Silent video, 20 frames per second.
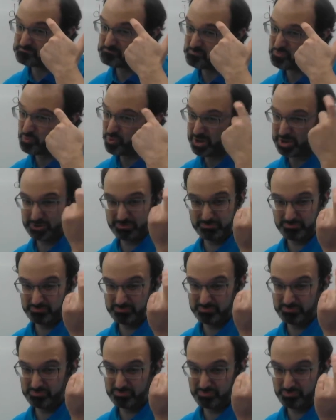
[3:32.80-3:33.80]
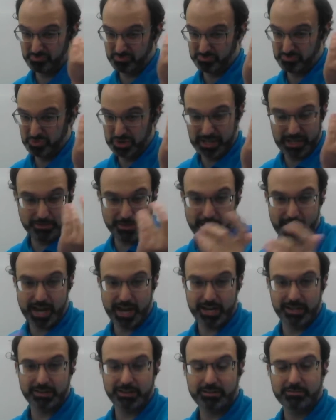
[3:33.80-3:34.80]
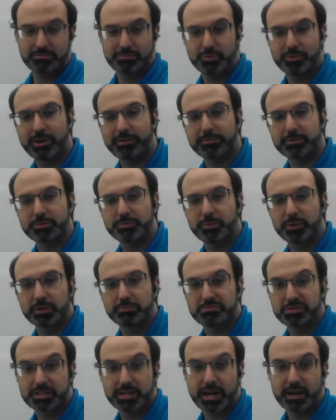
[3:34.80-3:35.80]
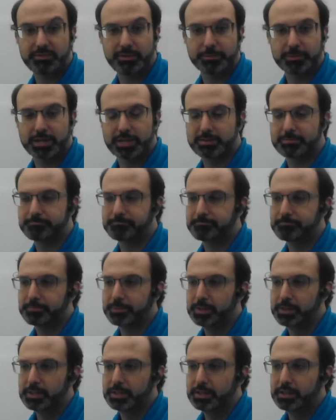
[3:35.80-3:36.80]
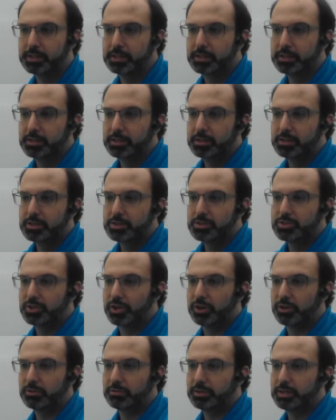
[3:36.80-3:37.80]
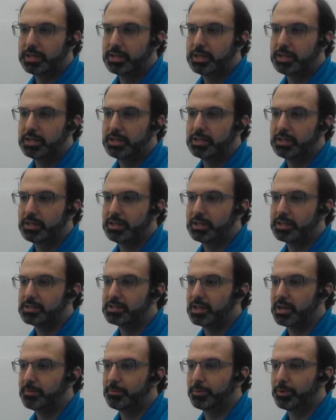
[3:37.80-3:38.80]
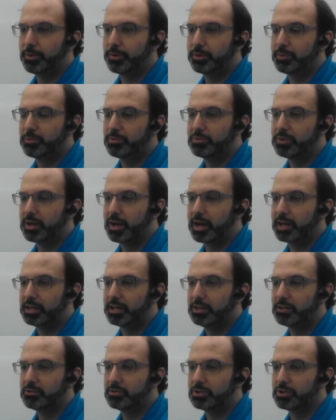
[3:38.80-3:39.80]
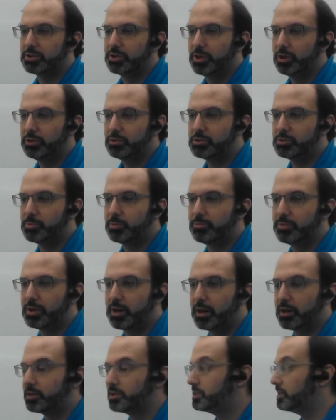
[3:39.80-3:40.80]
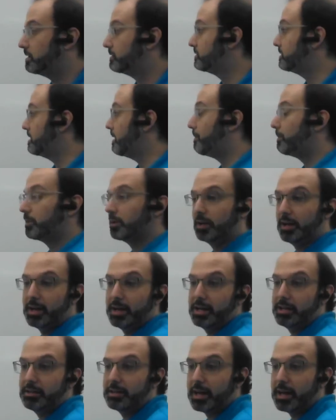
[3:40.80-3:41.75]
We could really make anything the reference point. It's kind of up to us. So in the example that we've got here in the notes, we've got ourselves a number line.